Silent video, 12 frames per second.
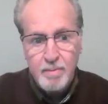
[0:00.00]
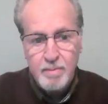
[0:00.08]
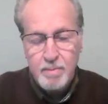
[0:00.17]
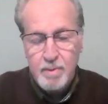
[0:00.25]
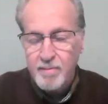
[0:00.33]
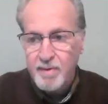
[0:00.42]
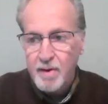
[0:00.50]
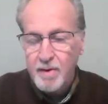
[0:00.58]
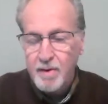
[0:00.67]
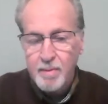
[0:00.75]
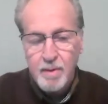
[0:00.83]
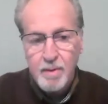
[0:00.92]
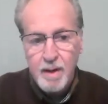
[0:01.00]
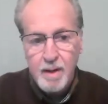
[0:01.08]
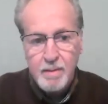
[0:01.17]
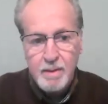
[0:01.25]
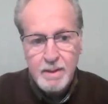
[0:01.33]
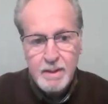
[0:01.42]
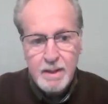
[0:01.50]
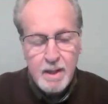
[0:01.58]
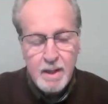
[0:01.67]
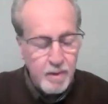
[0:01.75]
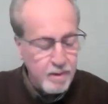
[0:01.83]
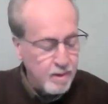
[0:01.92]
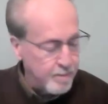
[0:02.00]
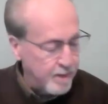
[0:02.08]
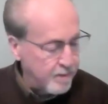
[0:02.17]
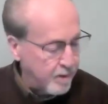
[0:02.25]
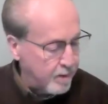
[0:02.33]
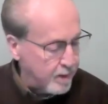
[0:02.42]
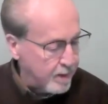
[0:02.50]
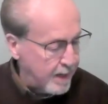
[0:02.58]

vulnerable uh, critical mineral.